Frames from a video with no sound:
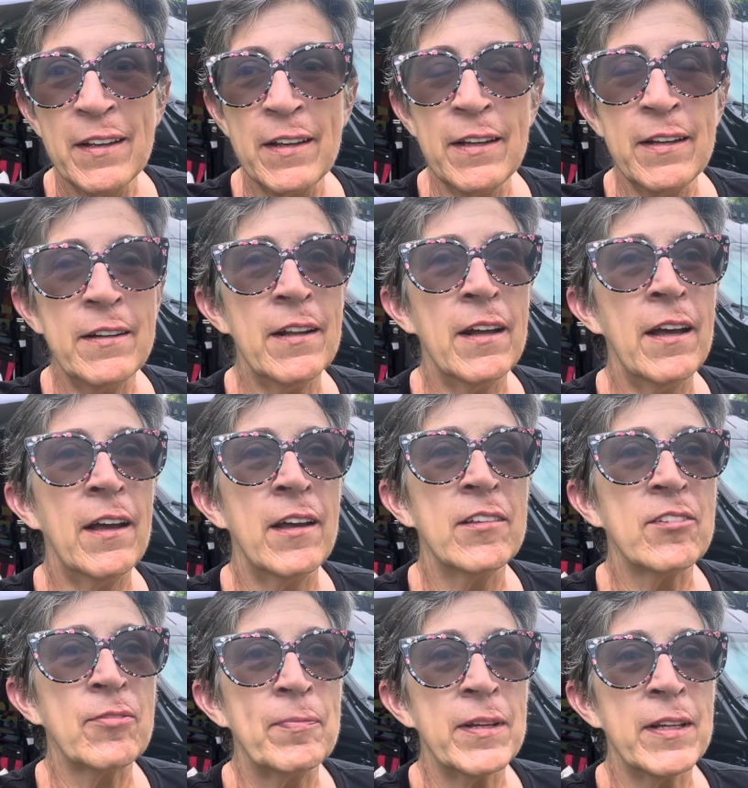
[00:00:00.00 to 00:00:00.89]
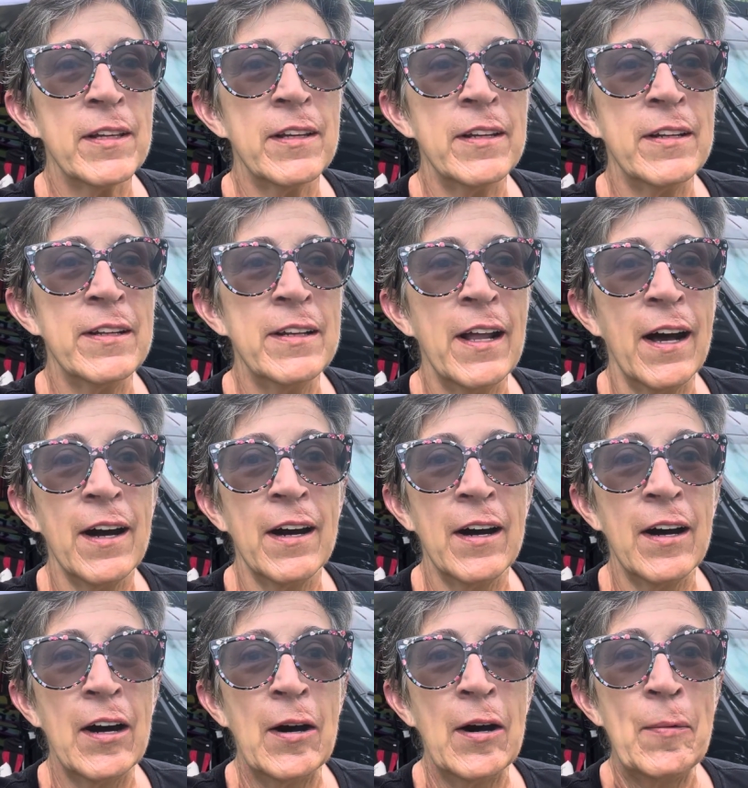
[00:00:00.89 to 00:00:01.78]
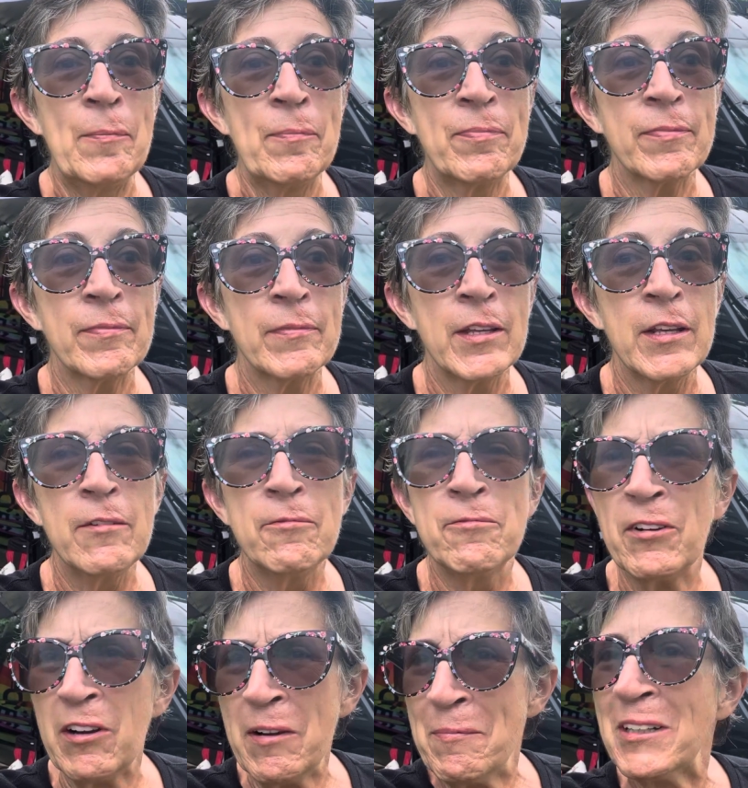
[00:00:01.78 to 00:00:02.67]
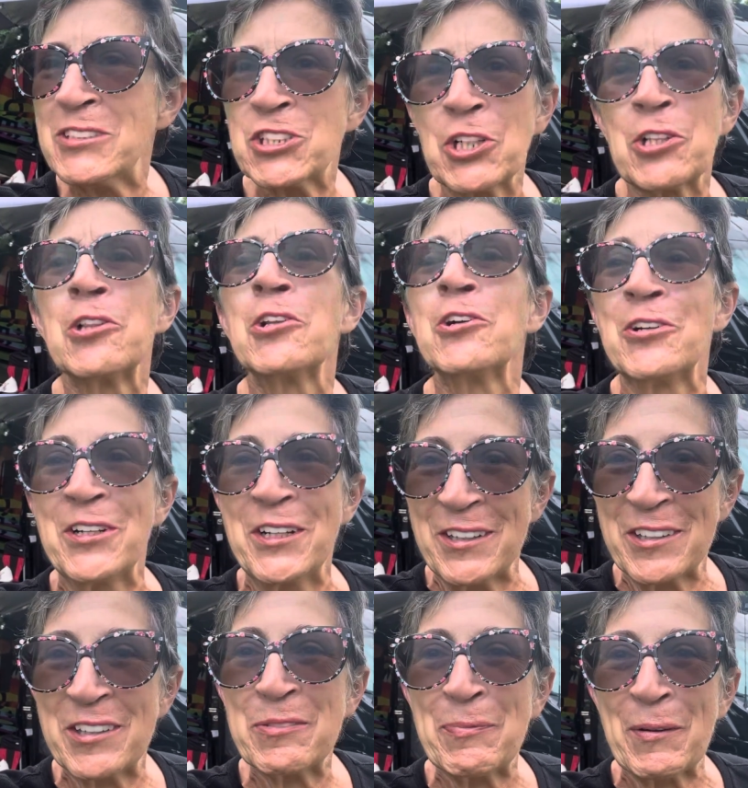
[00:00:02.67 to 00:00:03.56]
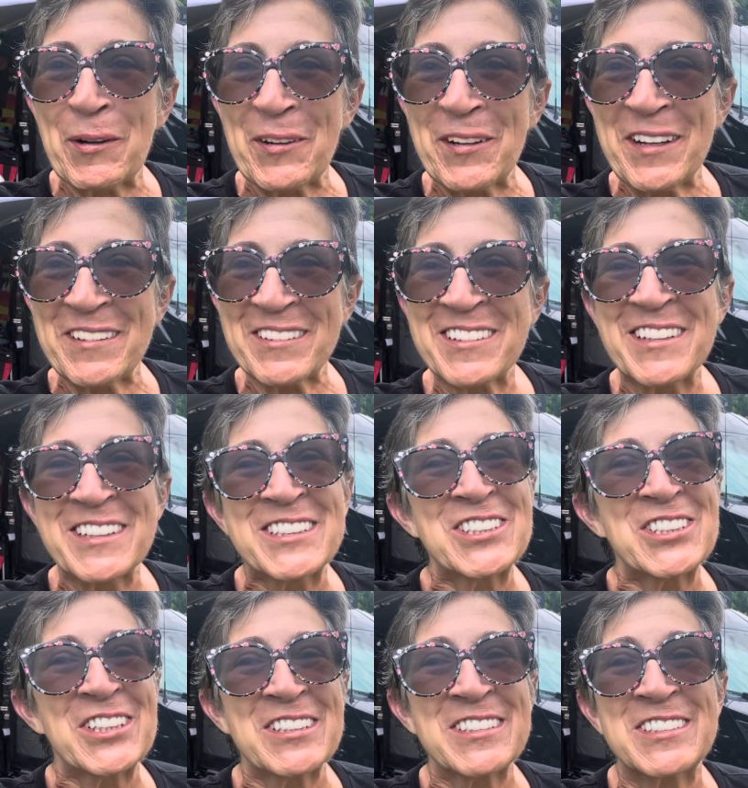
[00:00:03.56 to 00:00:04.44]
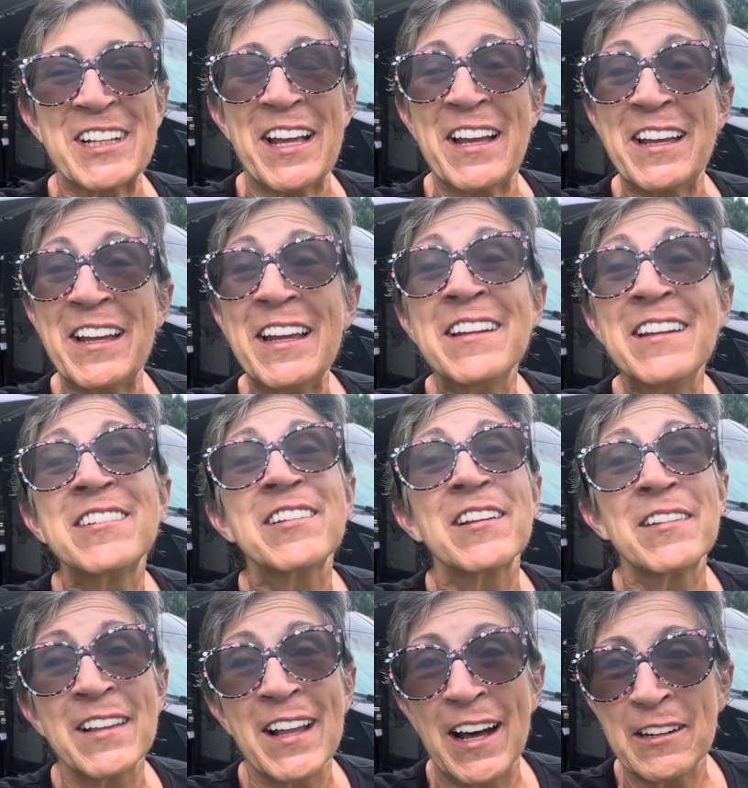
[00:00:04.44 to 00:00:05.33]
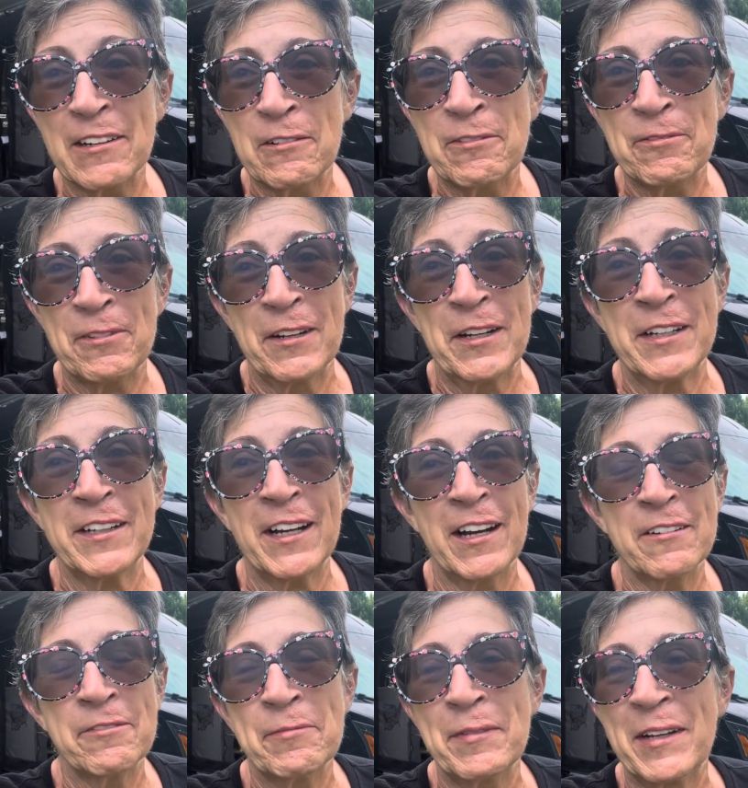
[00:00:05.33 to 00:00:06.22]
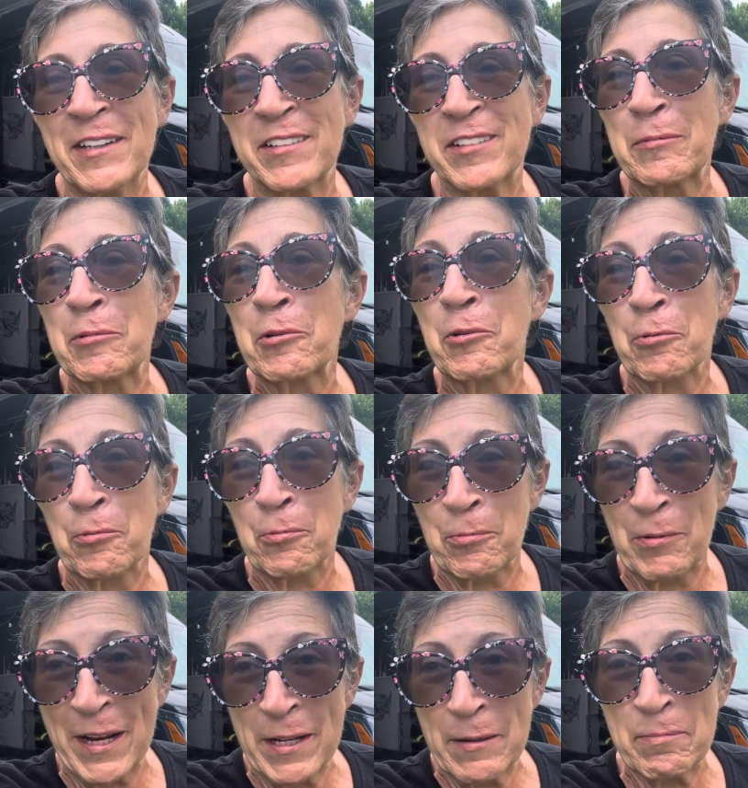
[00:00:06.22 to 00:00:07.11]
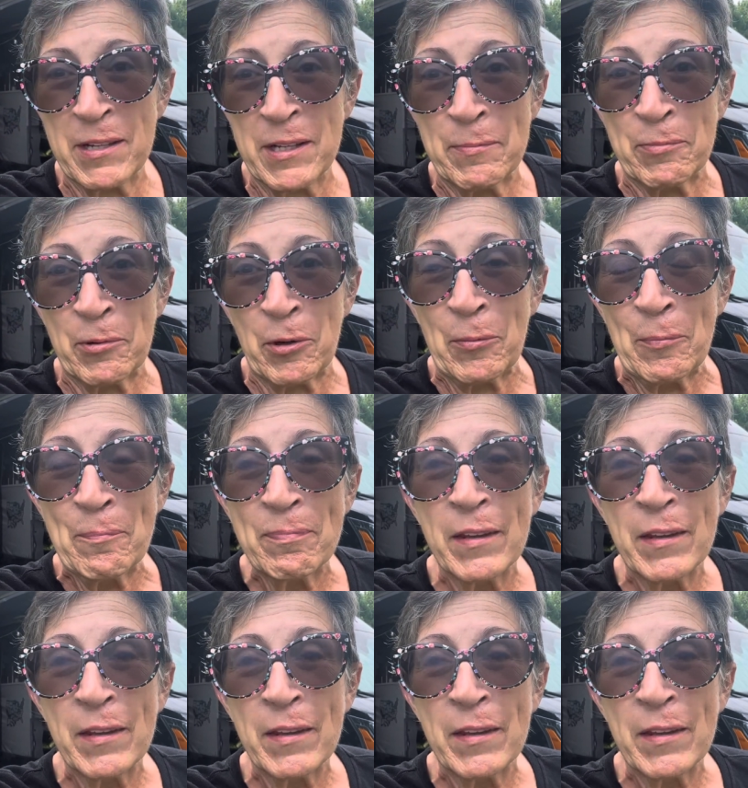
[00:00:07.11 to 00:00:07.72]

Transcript: It has been um, very much a learning experience, let's just say. It's a lot of fun. I've met some great people.